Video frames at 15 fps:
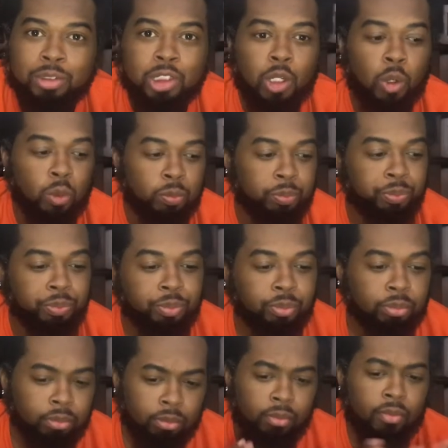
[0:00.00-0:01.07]
So,
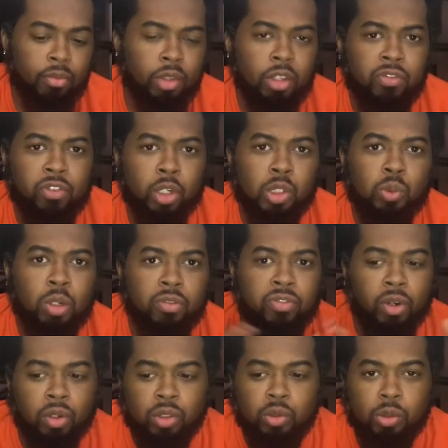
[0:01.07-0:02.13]
first one
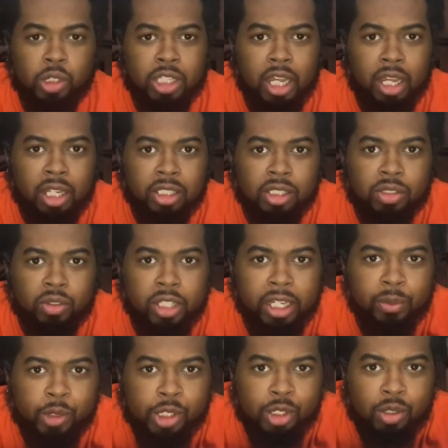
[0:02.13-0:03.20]
first, which guys you
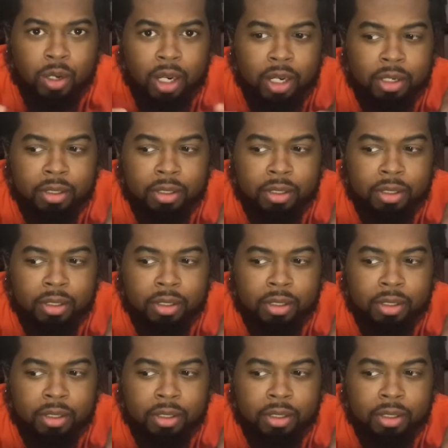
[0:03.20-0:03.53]
think we should try?